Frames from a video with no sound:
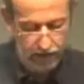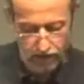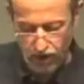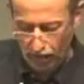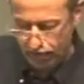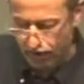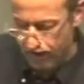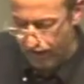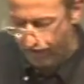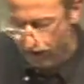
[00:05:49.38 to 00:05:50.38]
This chapter
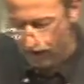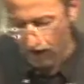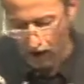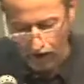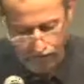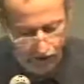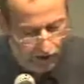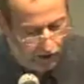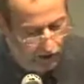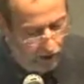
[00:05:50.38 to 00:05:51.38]
7 of
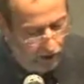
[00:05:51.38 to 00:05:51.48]
the